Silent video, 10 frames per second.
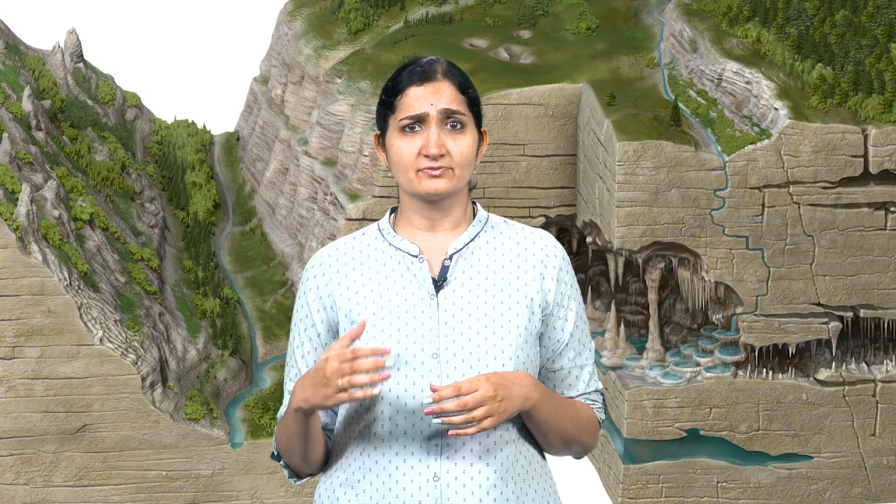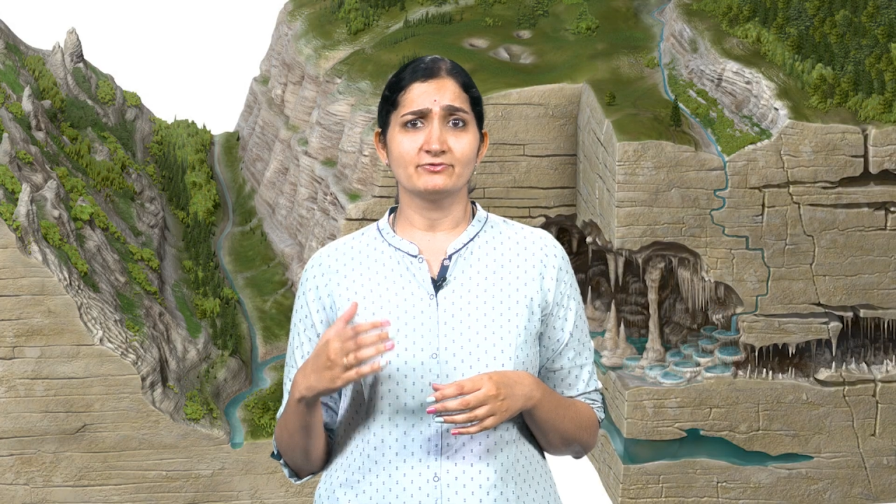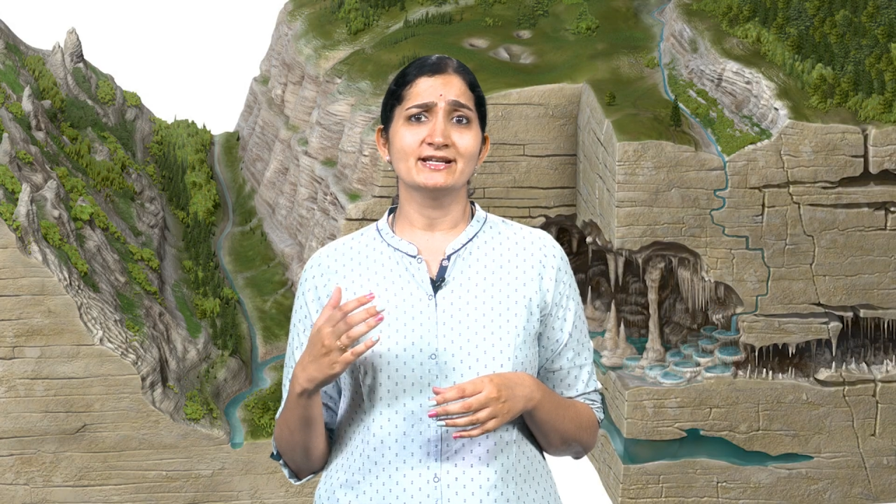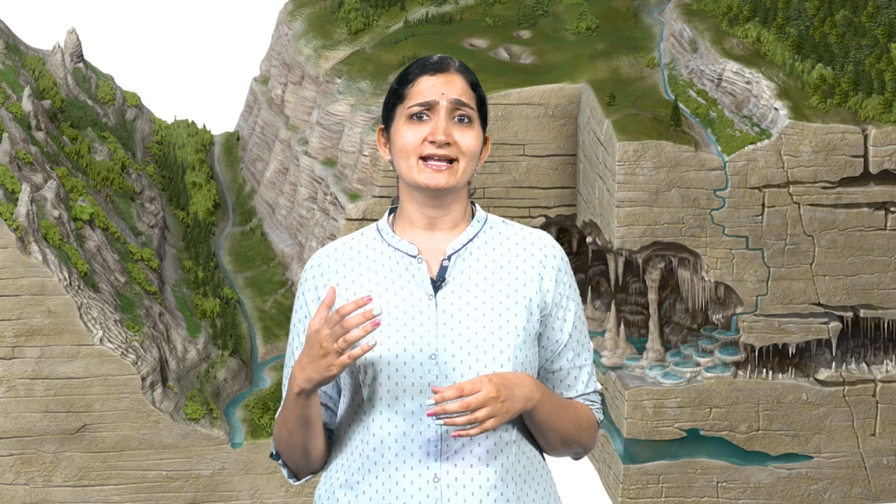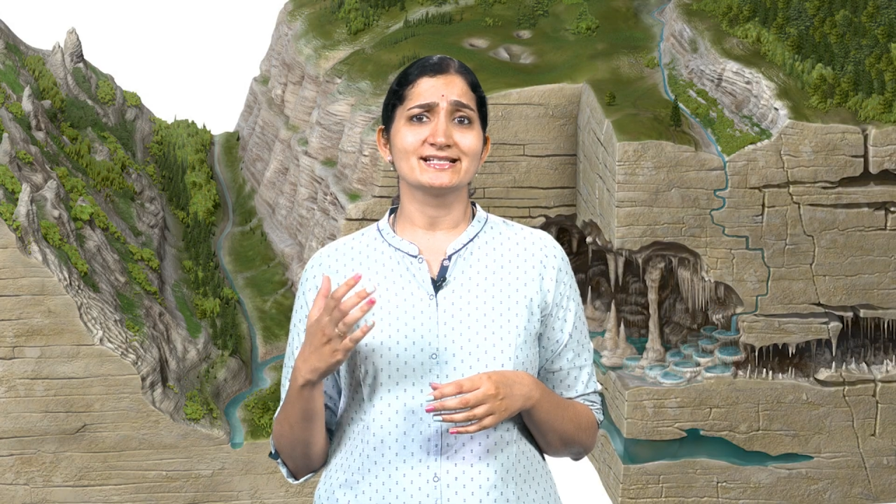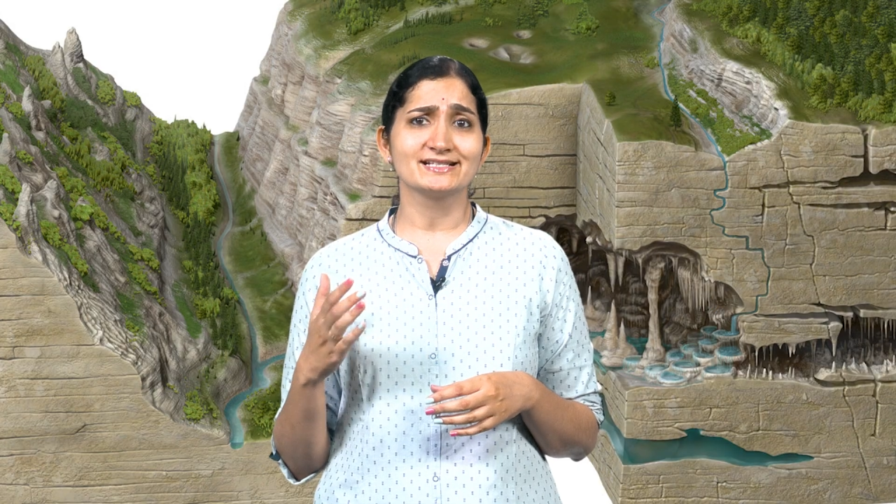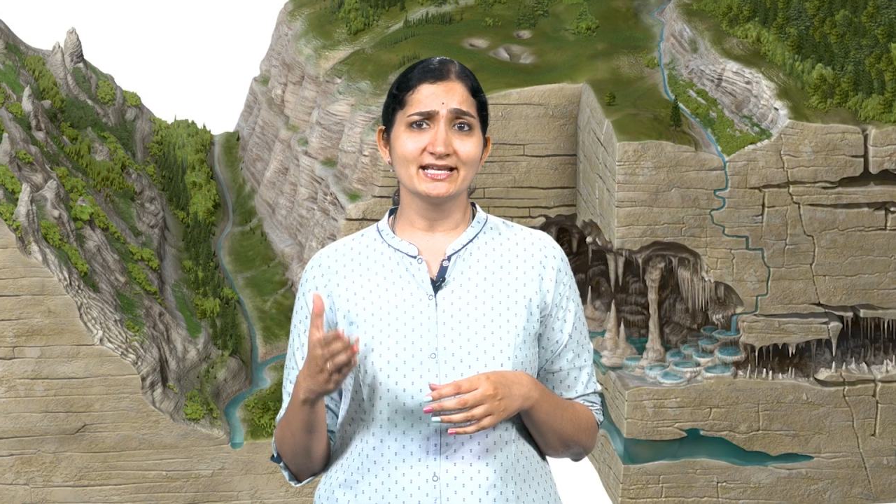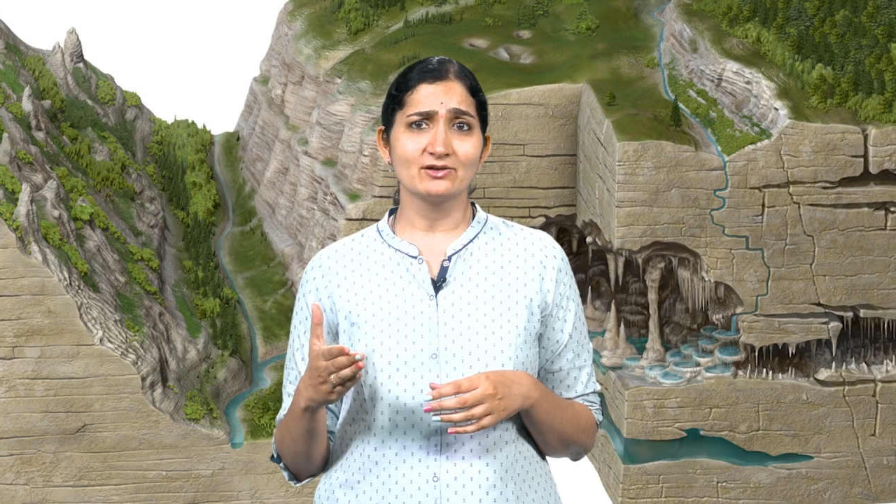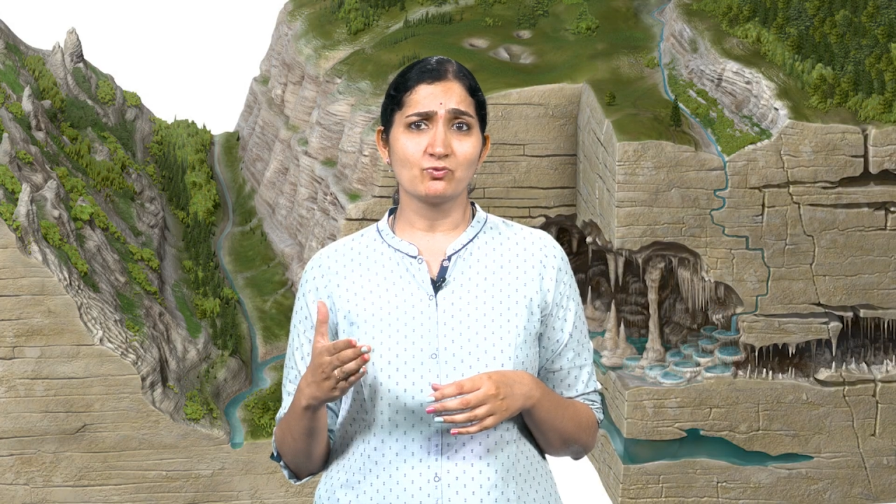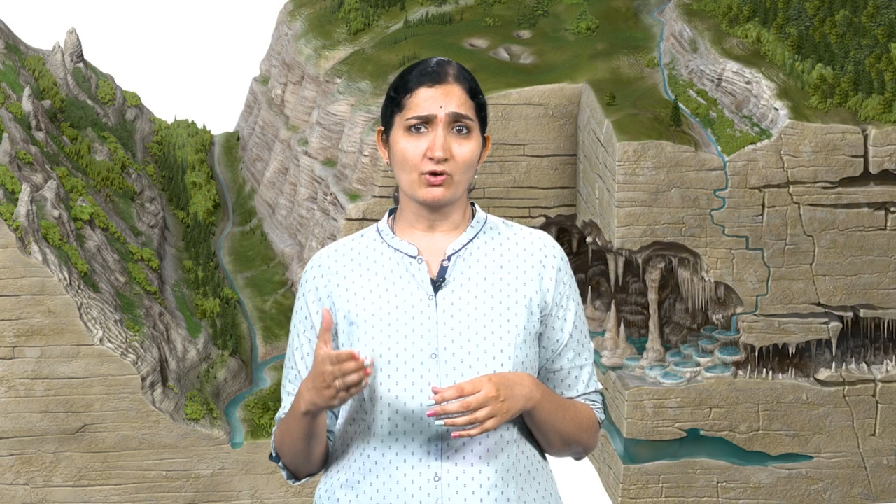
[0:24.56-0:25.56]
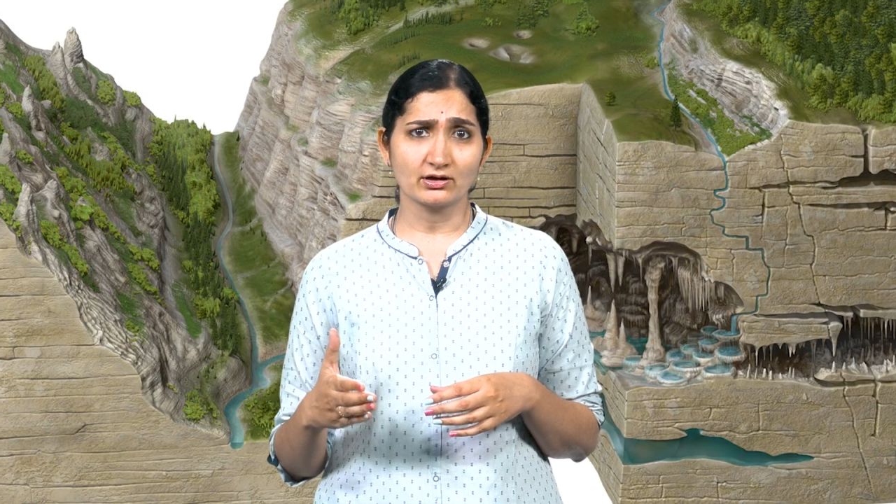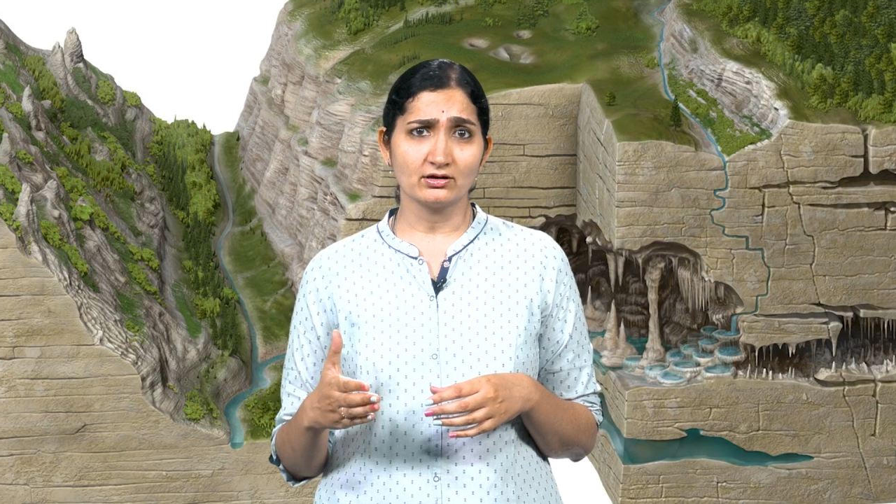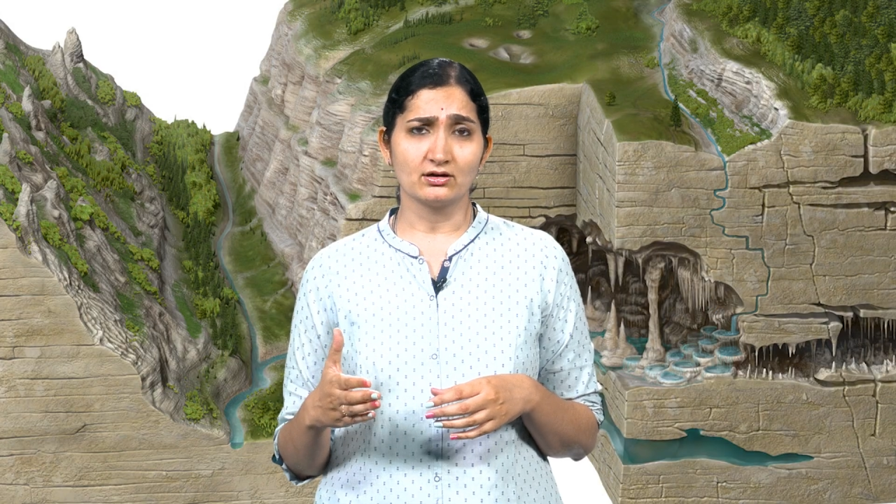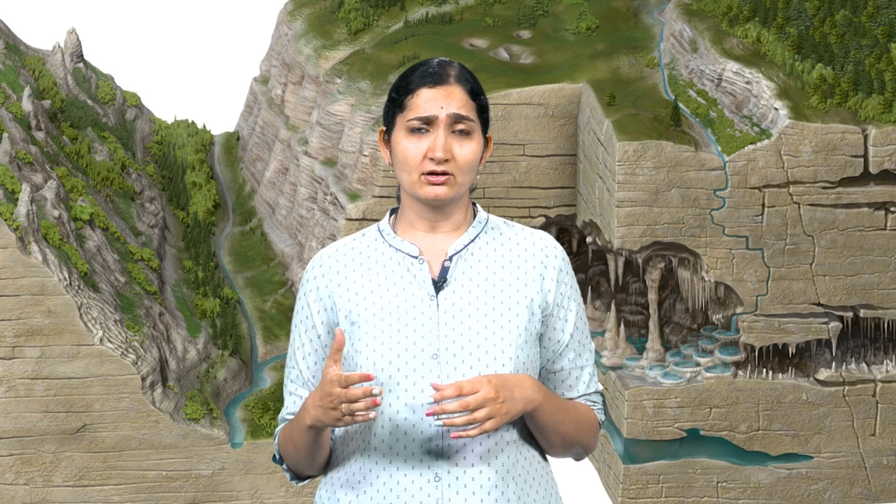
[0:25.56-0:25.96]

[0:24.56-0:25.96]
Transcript: when acidic water,